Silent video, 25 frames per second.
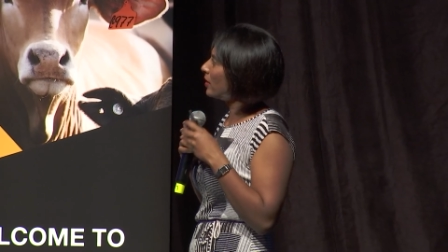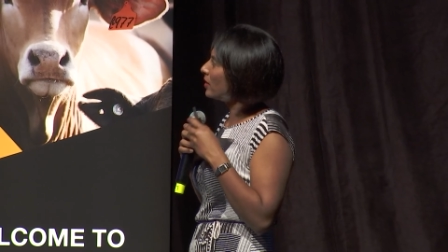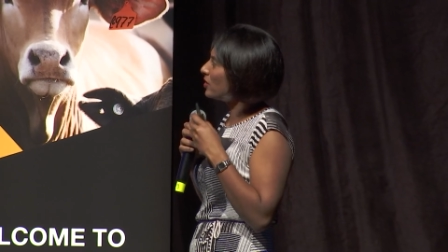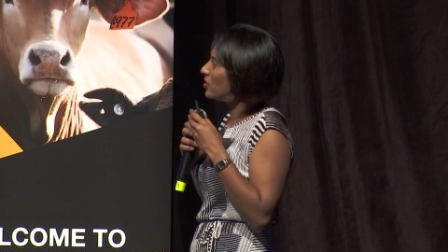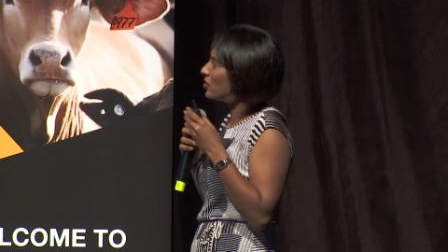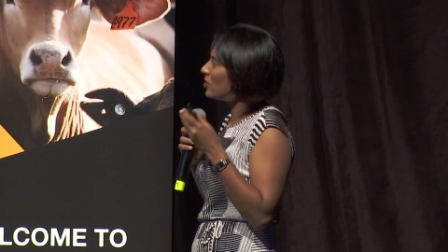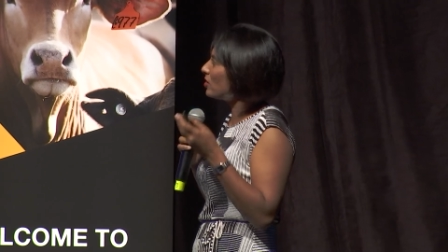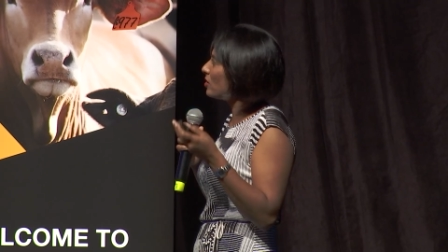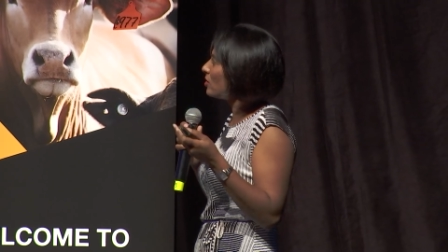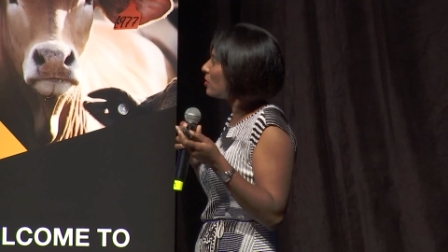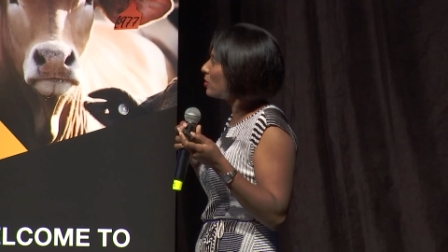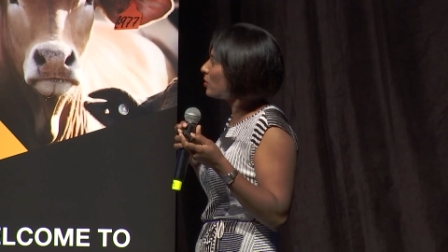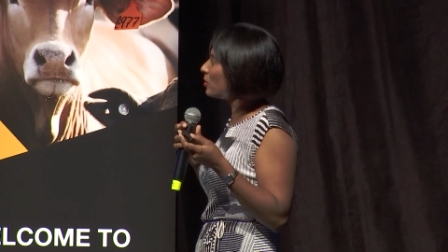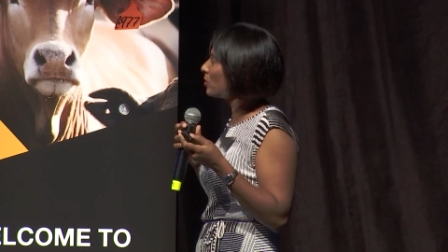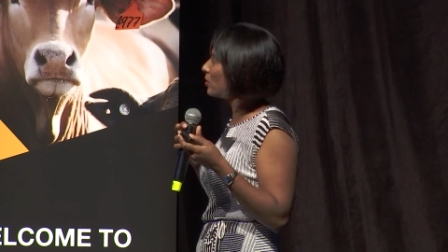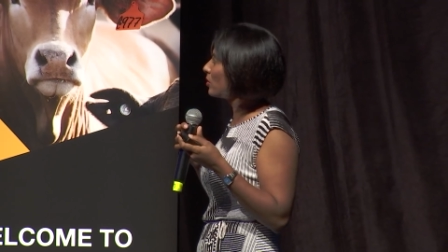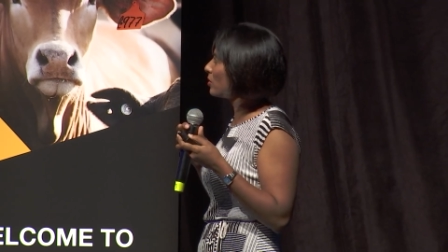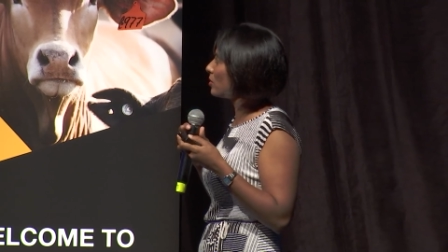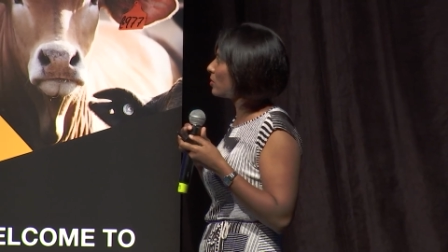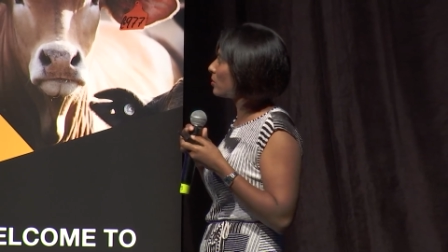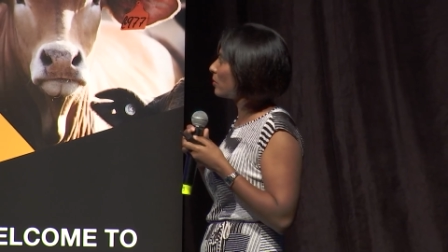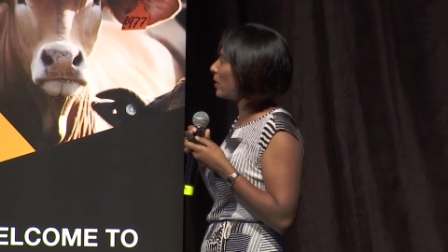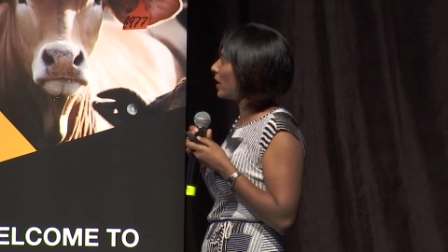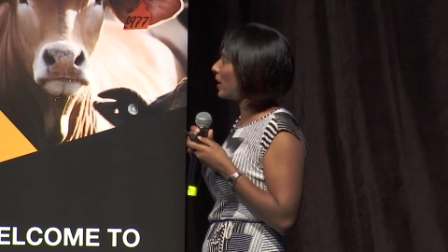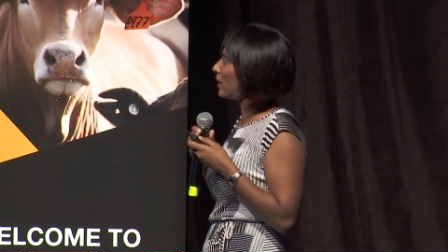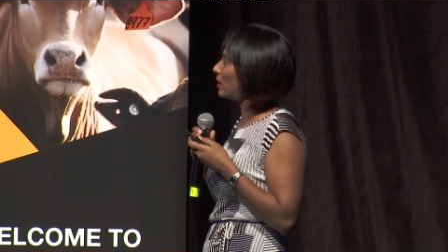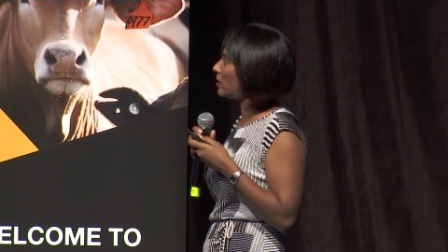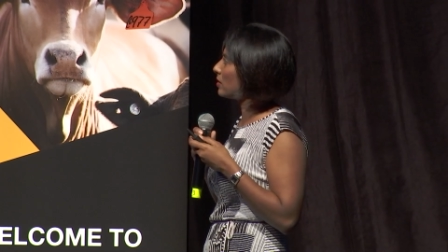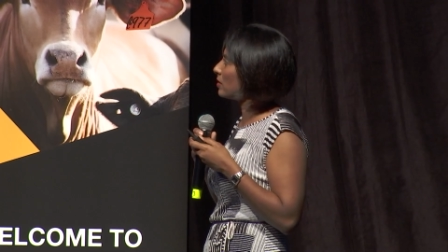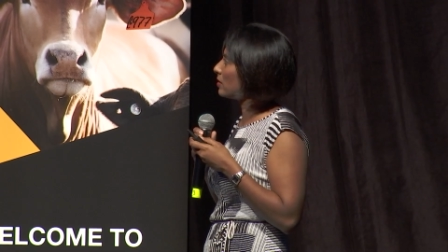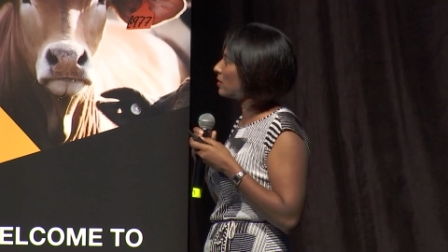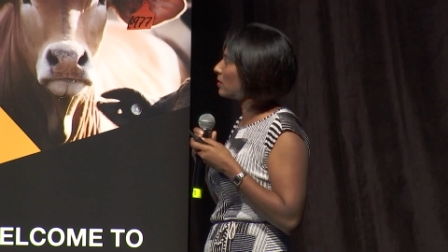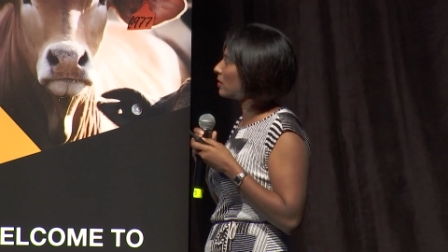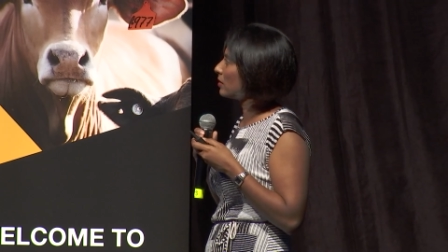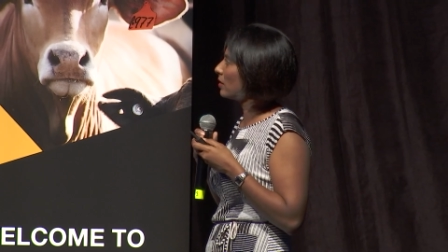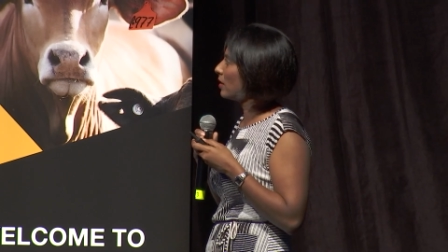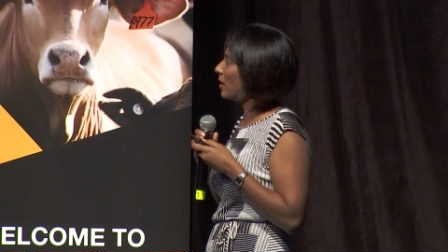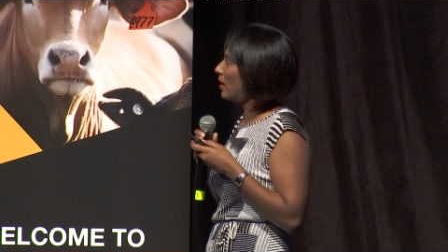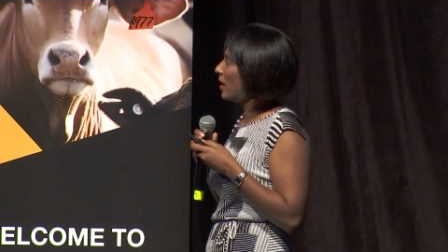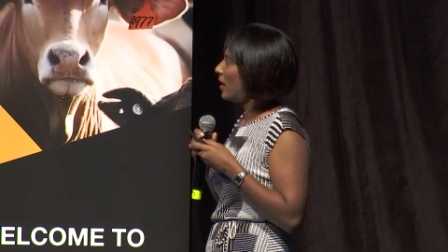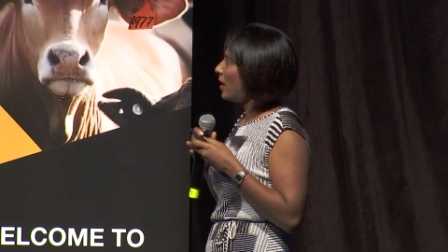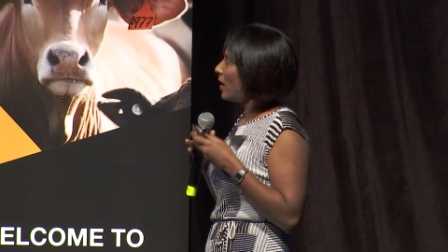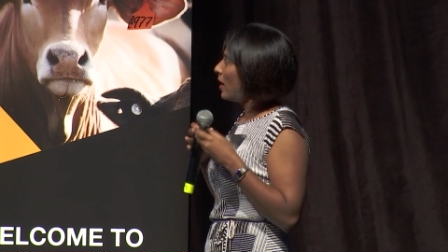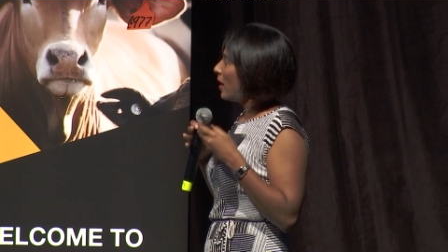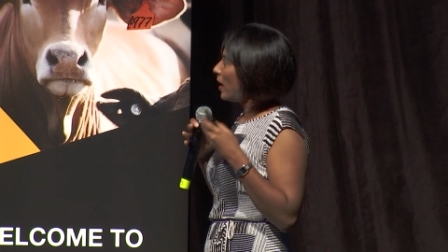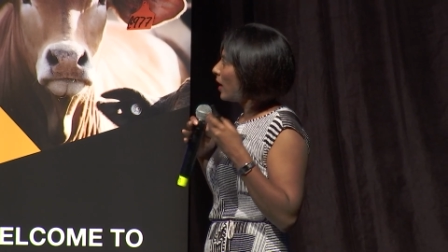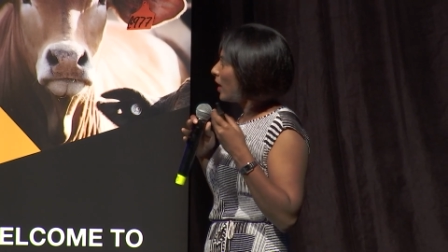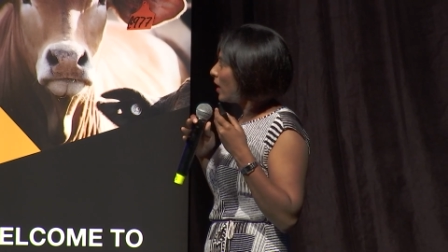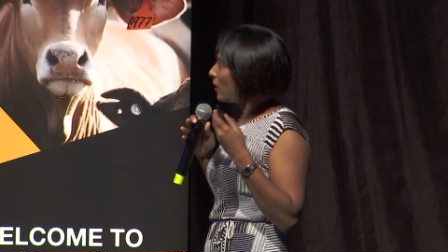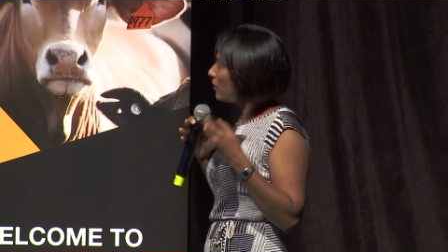It's just too good to waste.
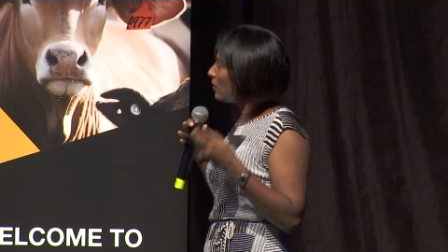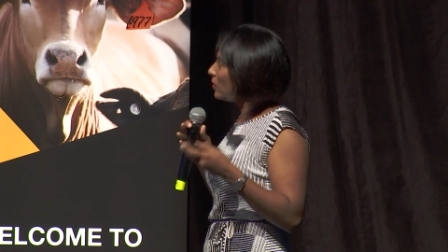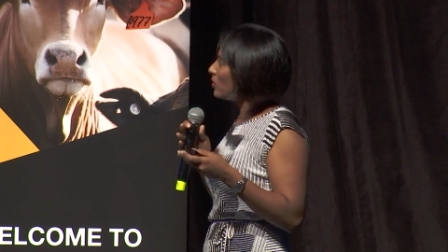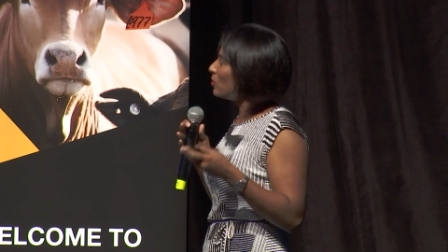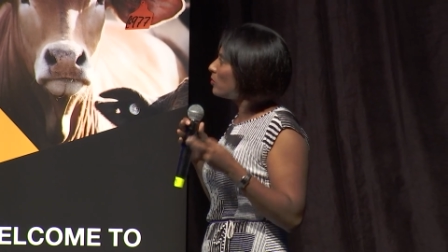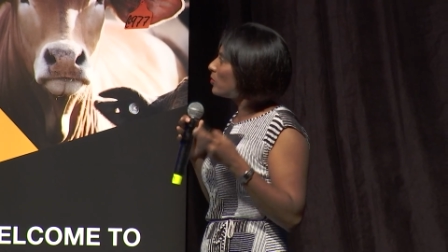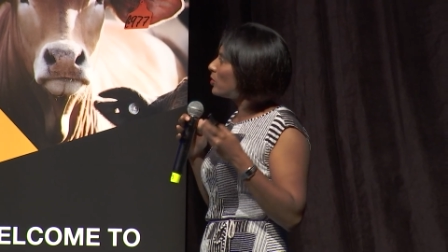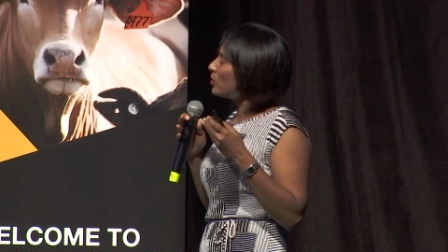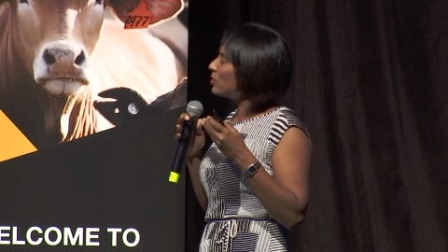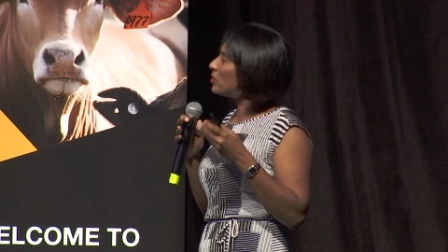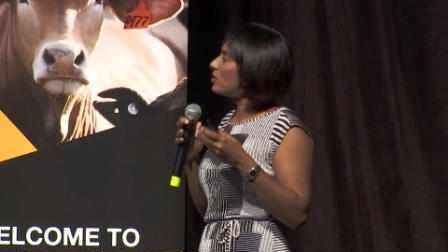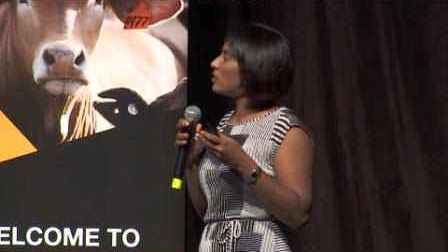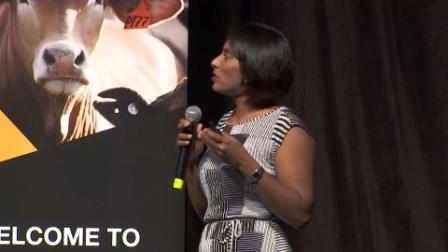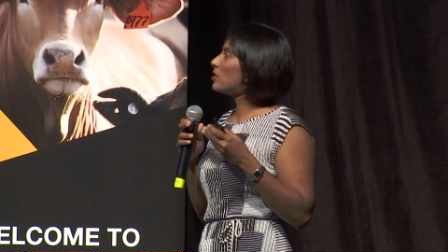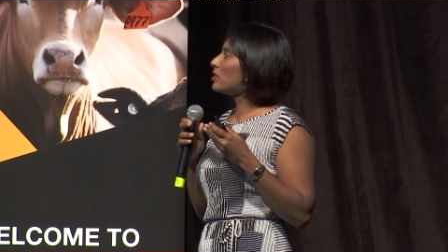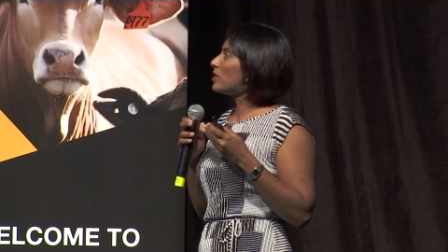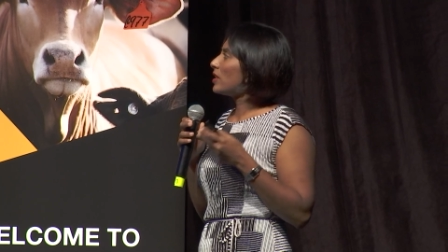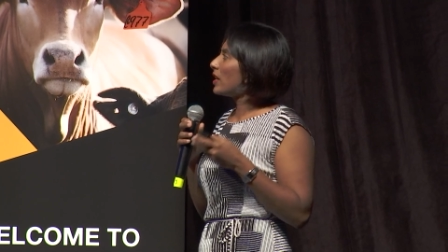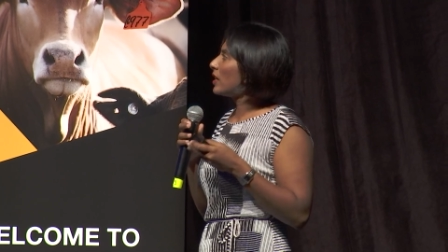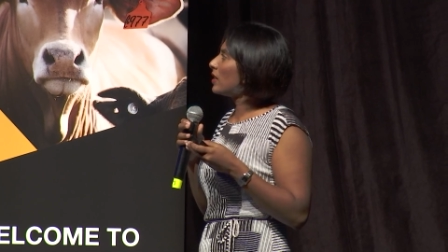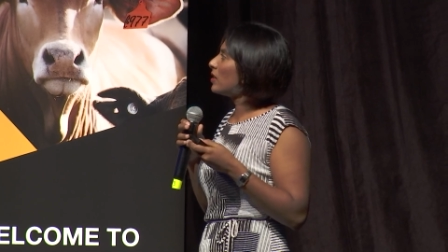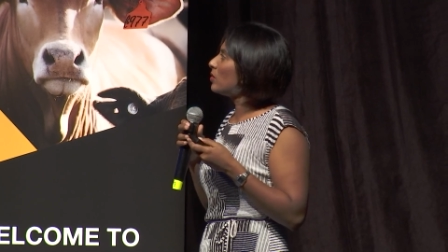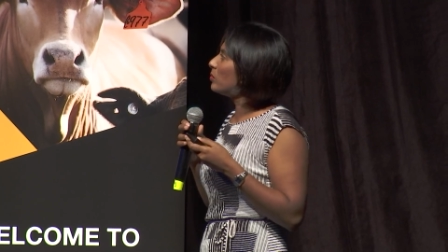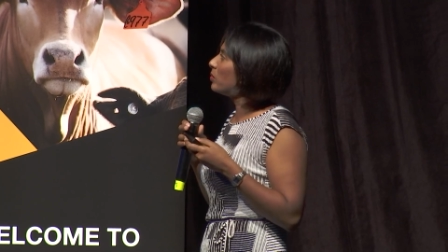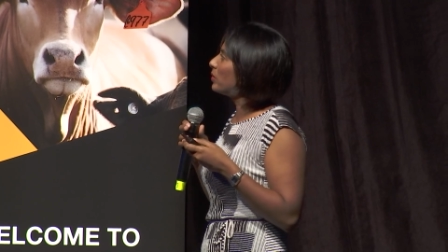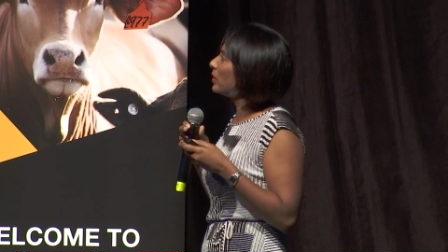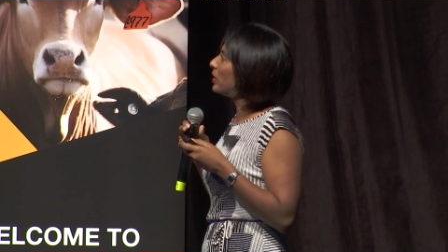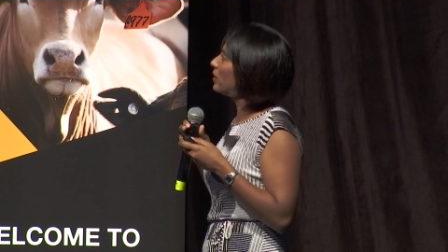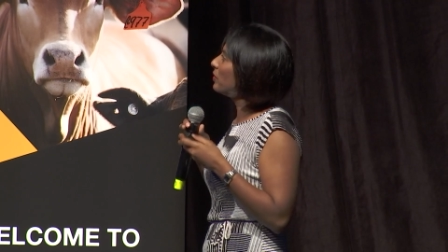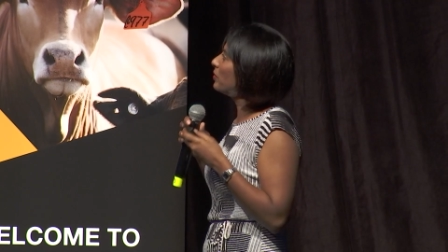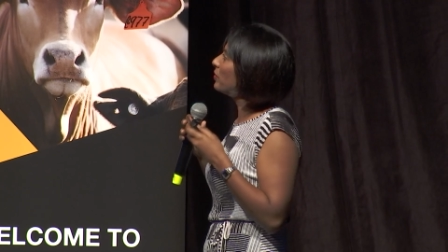Even the most sustainably